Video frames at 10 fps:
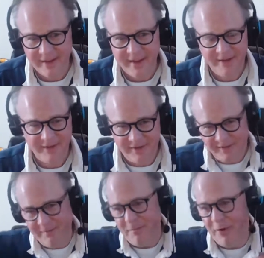and just
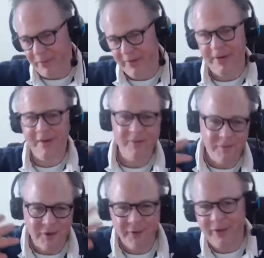moved it
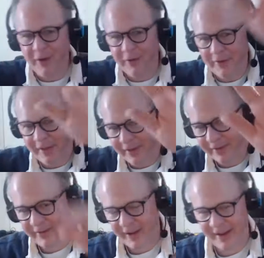over the
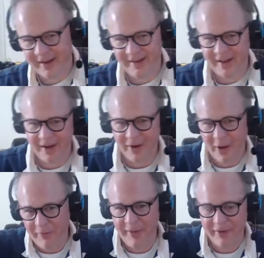hillside, not
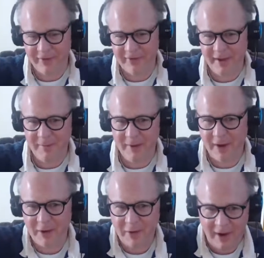over the hillside, but
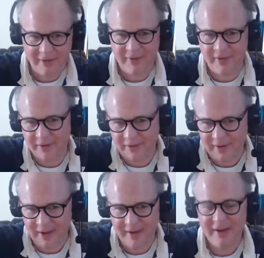across the
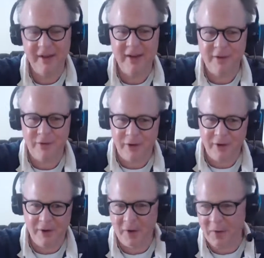hillside to an
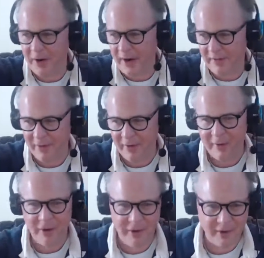area where I have all the
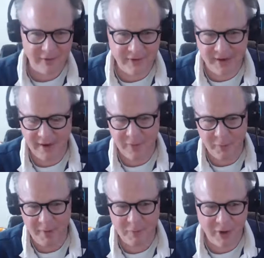logs and I will
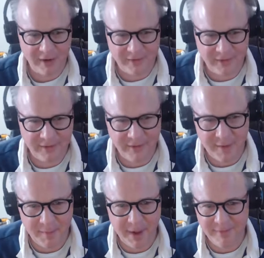be processing
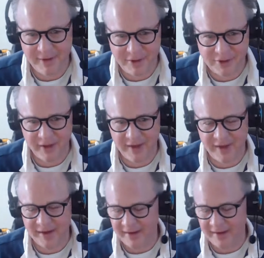them eventually.